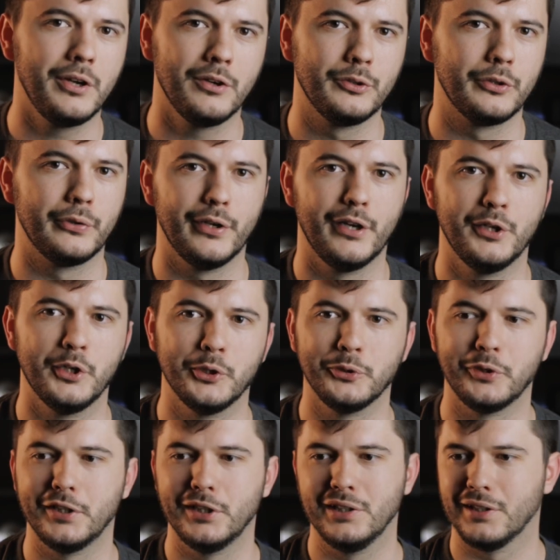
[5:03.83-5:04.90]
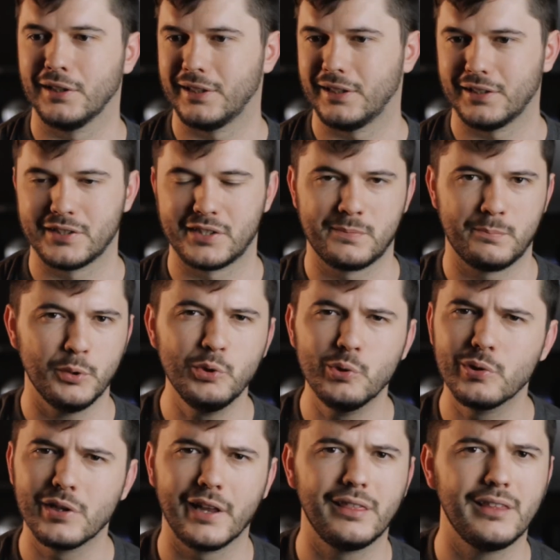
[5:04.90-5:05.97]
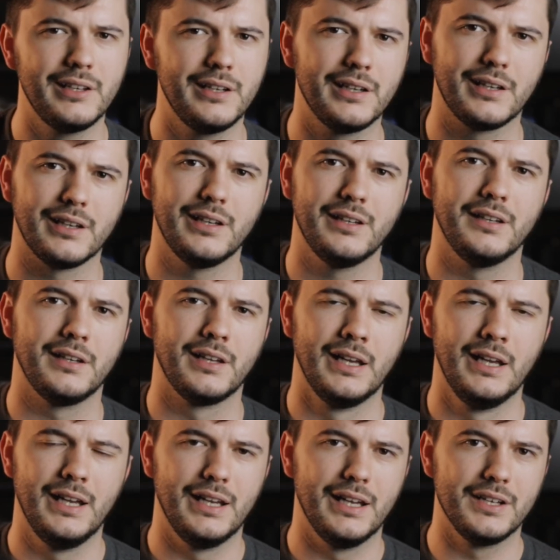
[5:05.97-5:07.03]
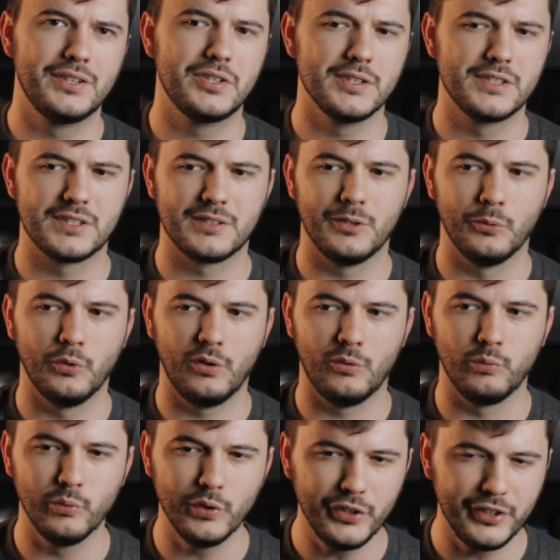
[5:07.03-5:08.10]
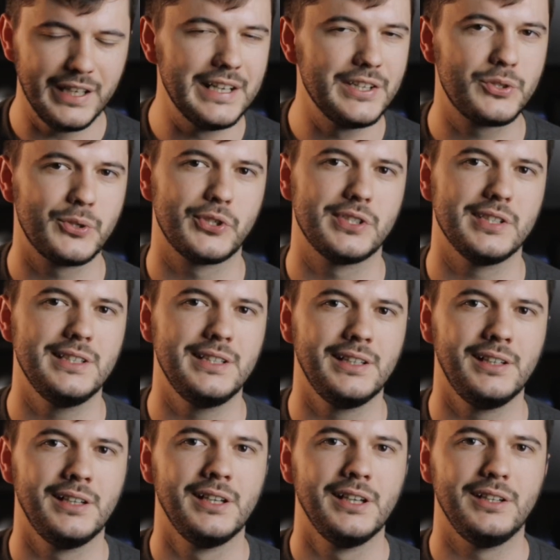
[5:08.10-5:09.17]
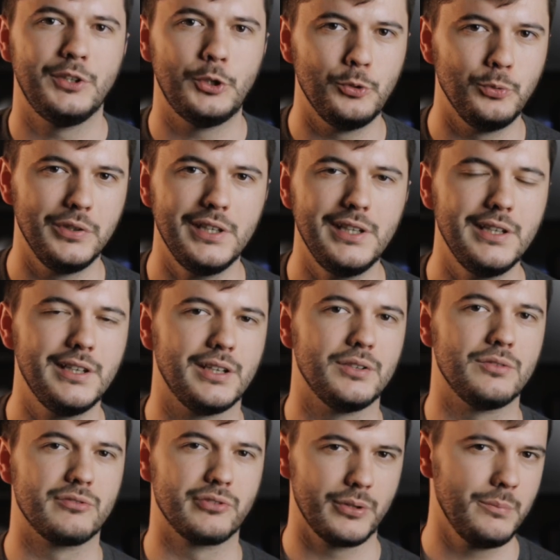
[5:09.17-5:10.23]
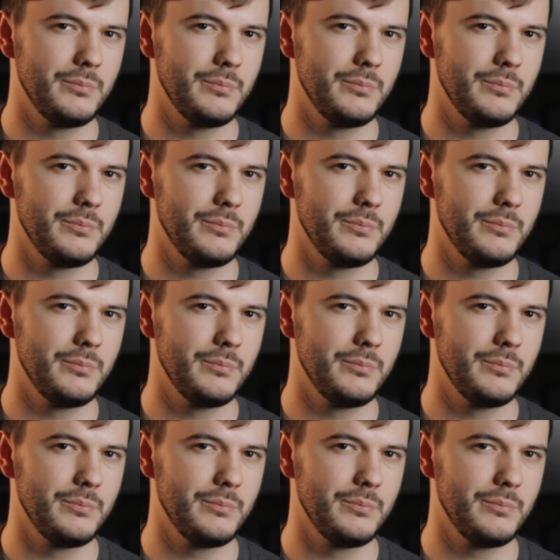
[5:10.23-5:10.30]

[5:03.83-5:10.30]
on the ground and like a spoon, I think. And it's just a really interesting, unique drum